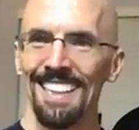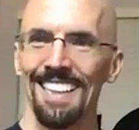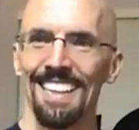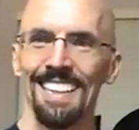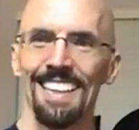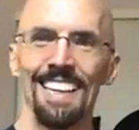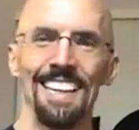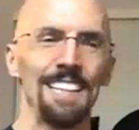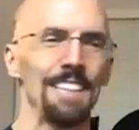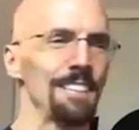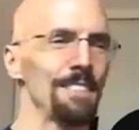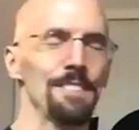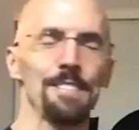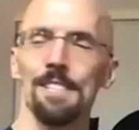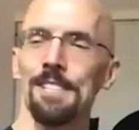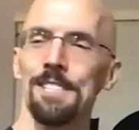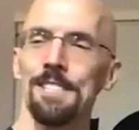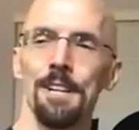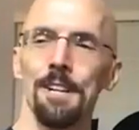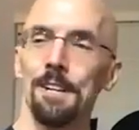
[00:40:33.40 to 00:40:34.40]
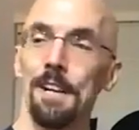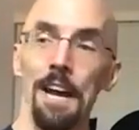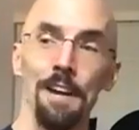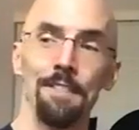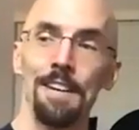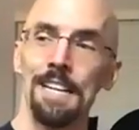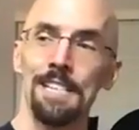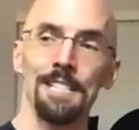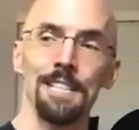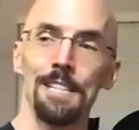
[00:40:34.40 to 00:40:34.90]
Okay, you just don't.
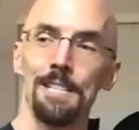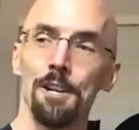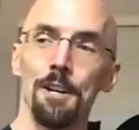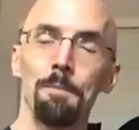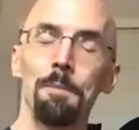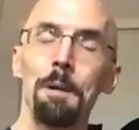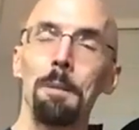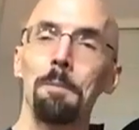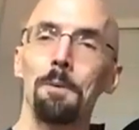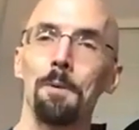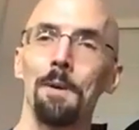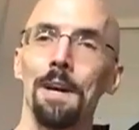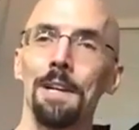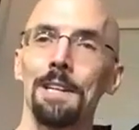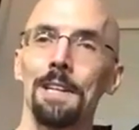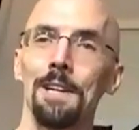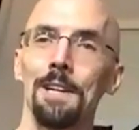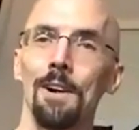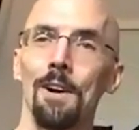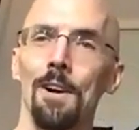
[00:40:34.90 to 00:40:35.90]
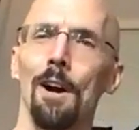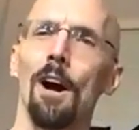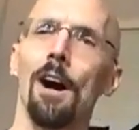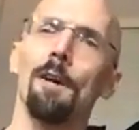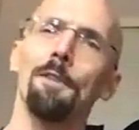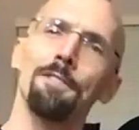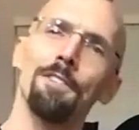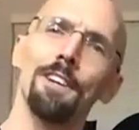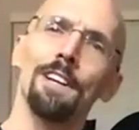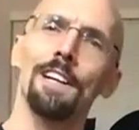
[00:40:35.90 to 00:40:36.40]
I've actually turned people away at the door.
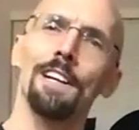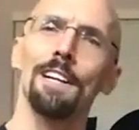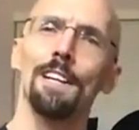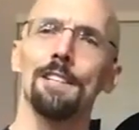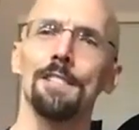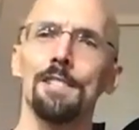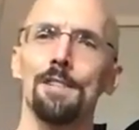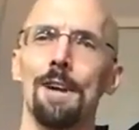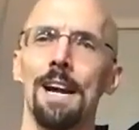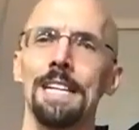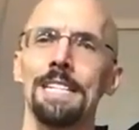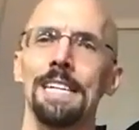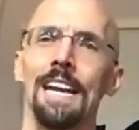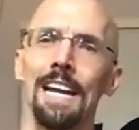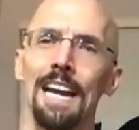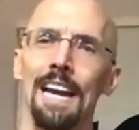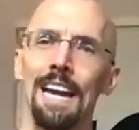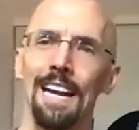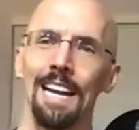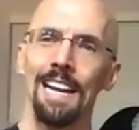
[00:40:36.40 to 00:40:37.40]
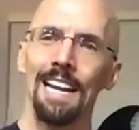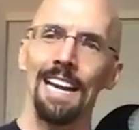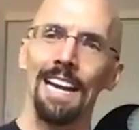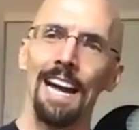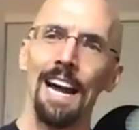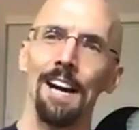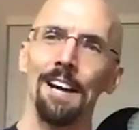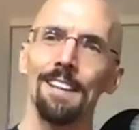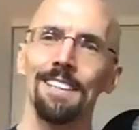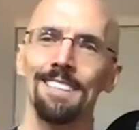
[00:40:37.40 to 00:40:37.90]
Oh, I feel a little scratchy. Get
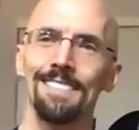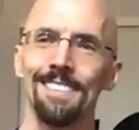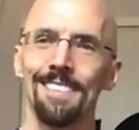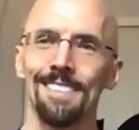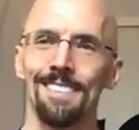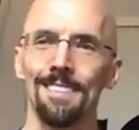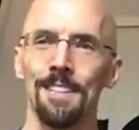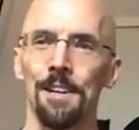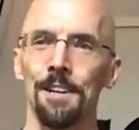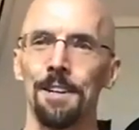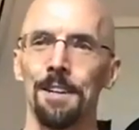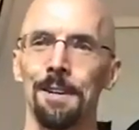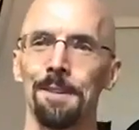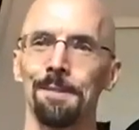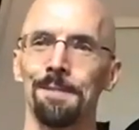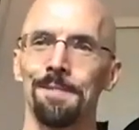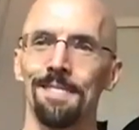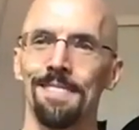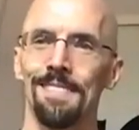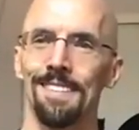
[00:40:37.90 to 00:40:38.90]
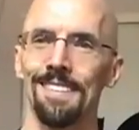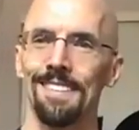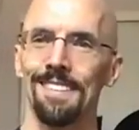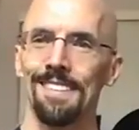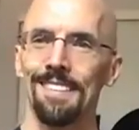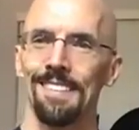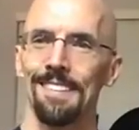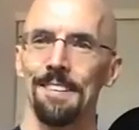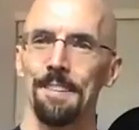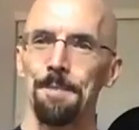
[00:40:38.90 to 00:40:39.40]
out, go home.
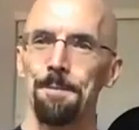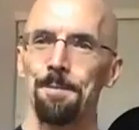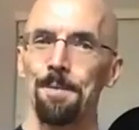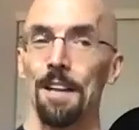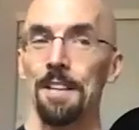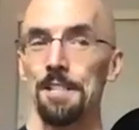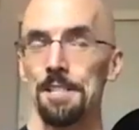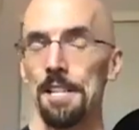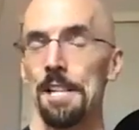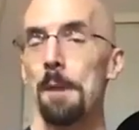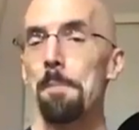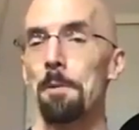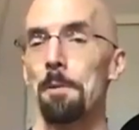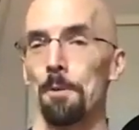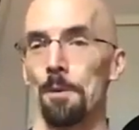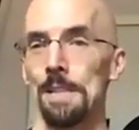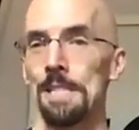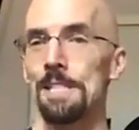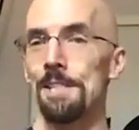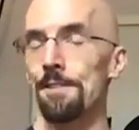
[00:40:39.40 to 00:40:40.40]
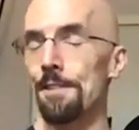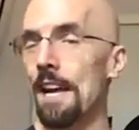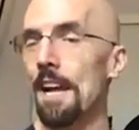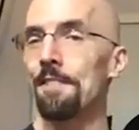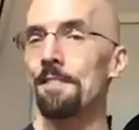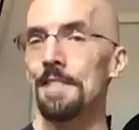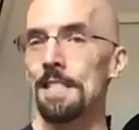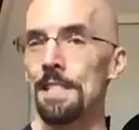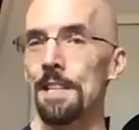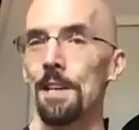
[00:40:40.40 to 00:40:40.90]
And there's a couple of reasons for that.
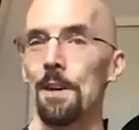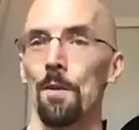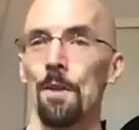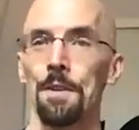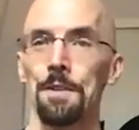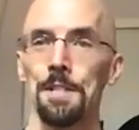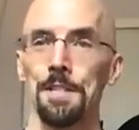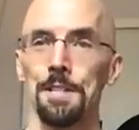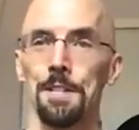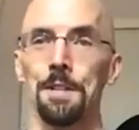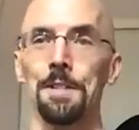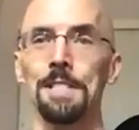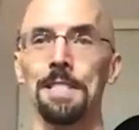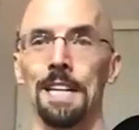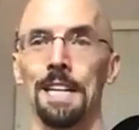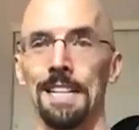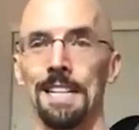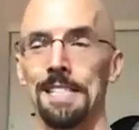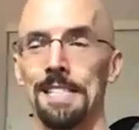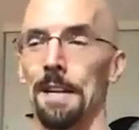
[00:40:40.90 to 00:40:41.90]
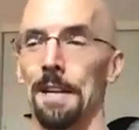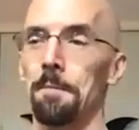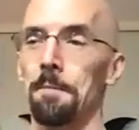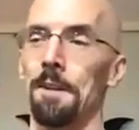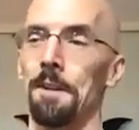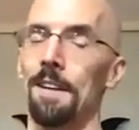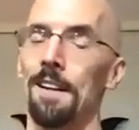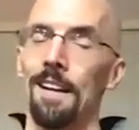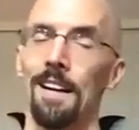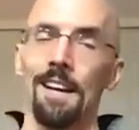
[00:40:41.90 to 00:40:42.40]
Obviously, I don't want the students to get sick,
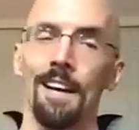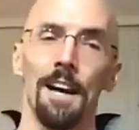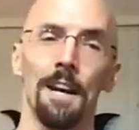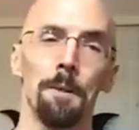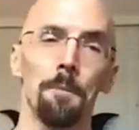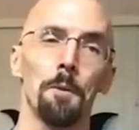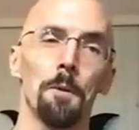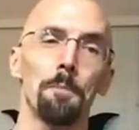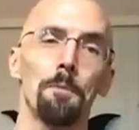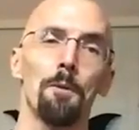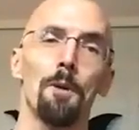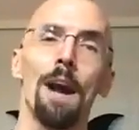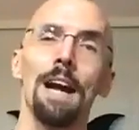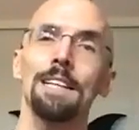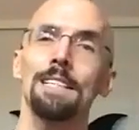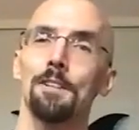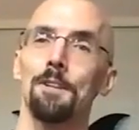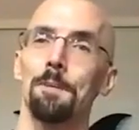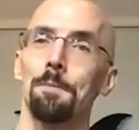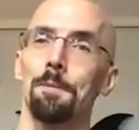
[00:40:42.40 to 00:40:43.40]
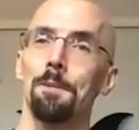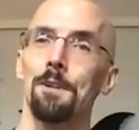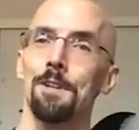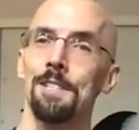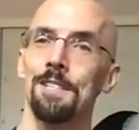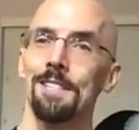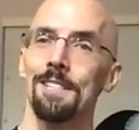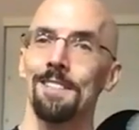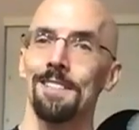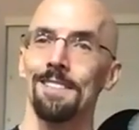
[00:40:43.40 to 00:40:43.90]
but on a more practical,
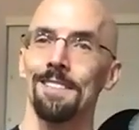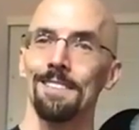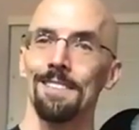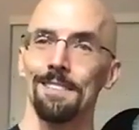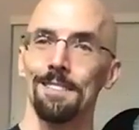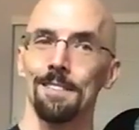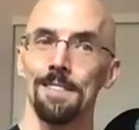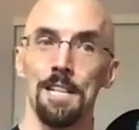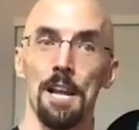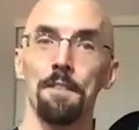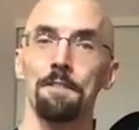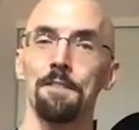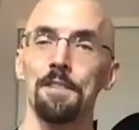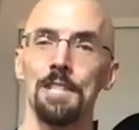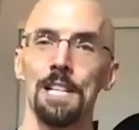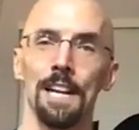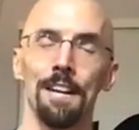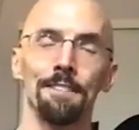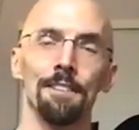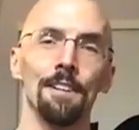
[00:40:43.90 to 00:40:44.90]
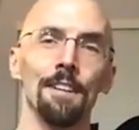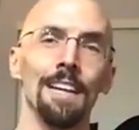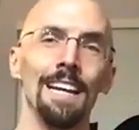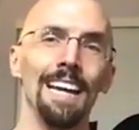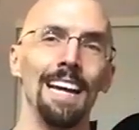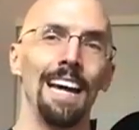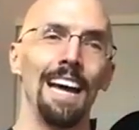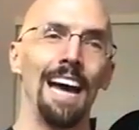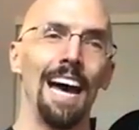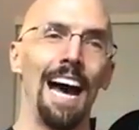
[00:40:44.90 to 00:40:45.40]
personal, selfish level,
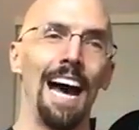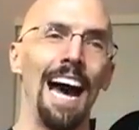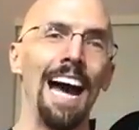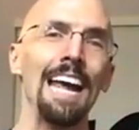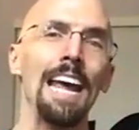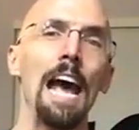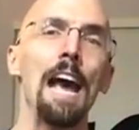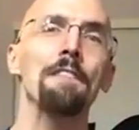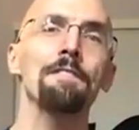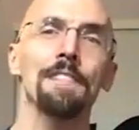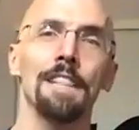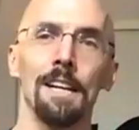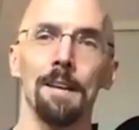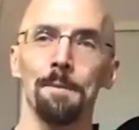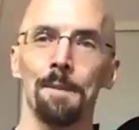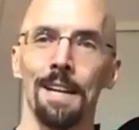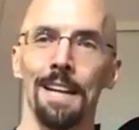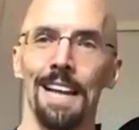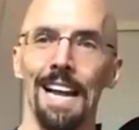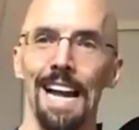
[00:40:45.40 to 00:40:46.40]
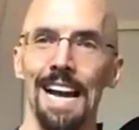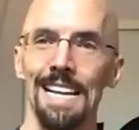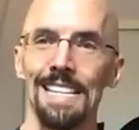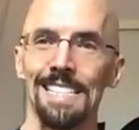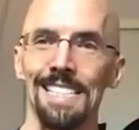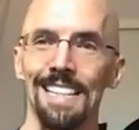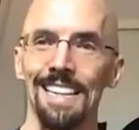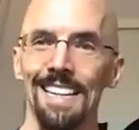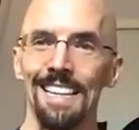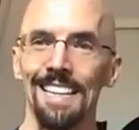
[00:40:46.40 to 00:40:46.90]
I have to come to
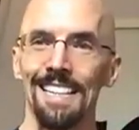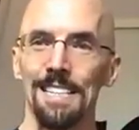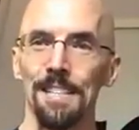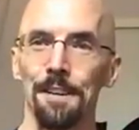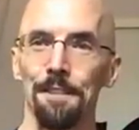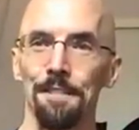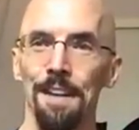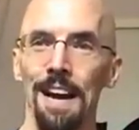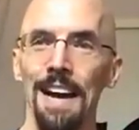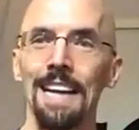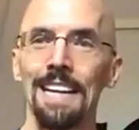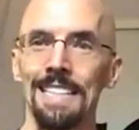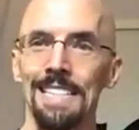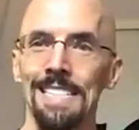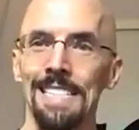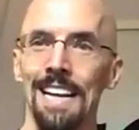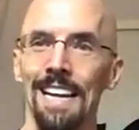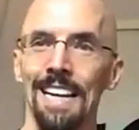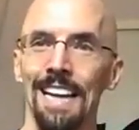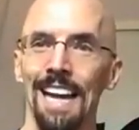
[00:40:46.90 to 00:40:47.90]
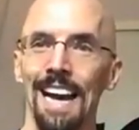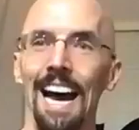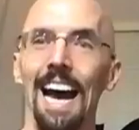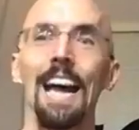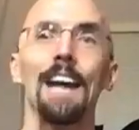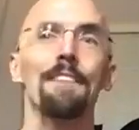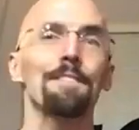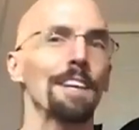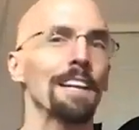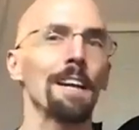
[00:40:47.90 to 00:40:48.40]
class. So if I get sick,
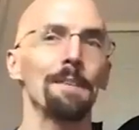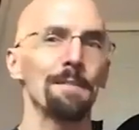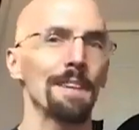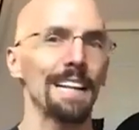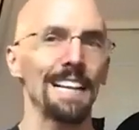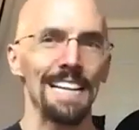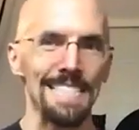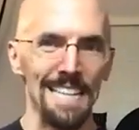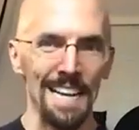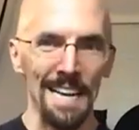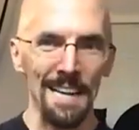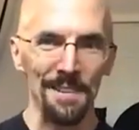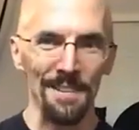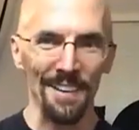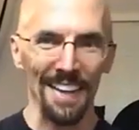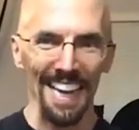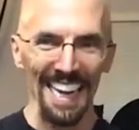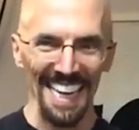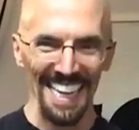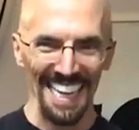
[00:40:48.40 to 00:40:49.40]
I have to come to class anyway.